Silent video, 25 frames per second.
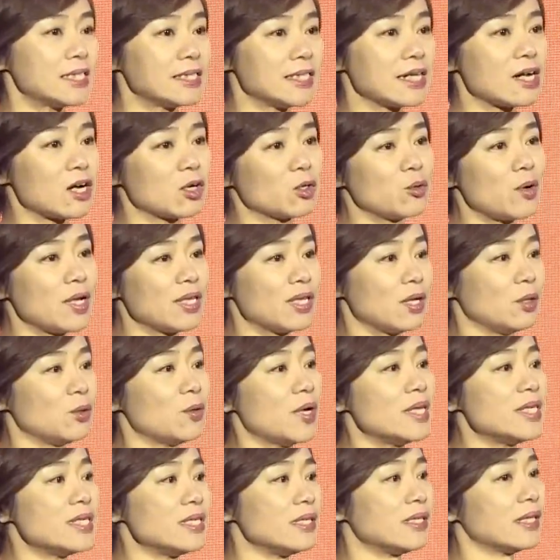So
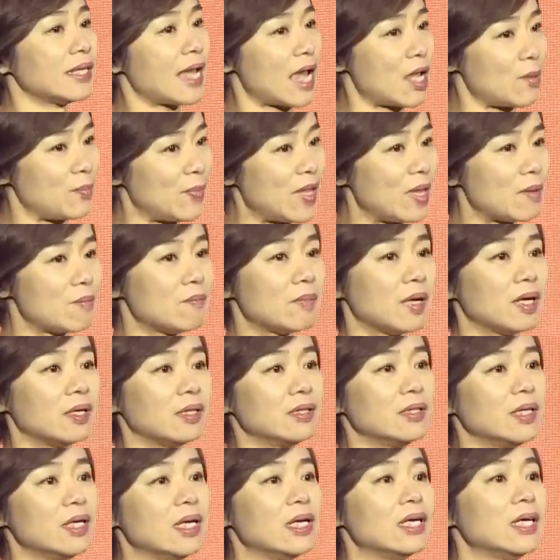whether immersive
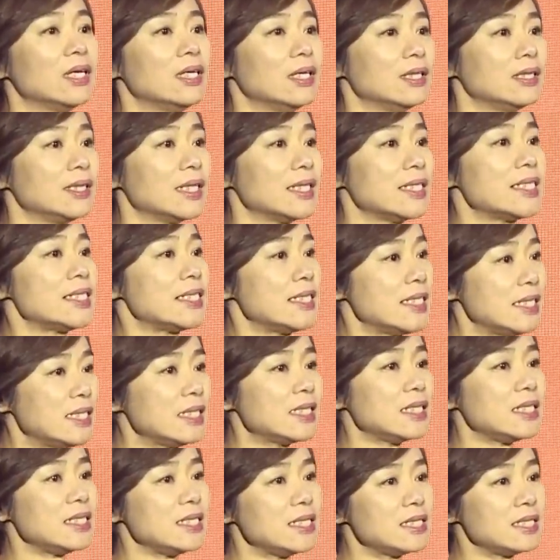performance is just
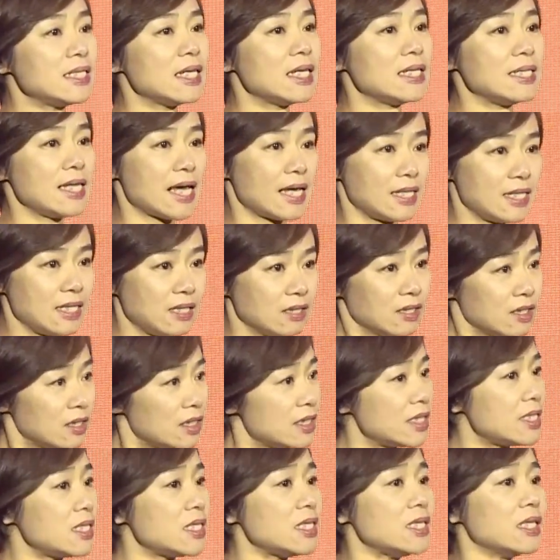the change of
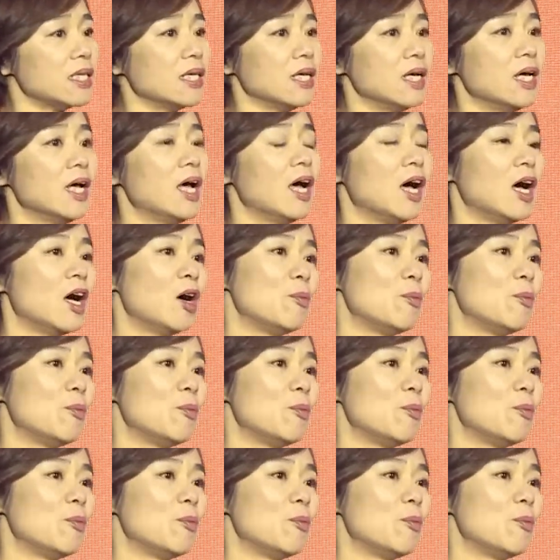relationship,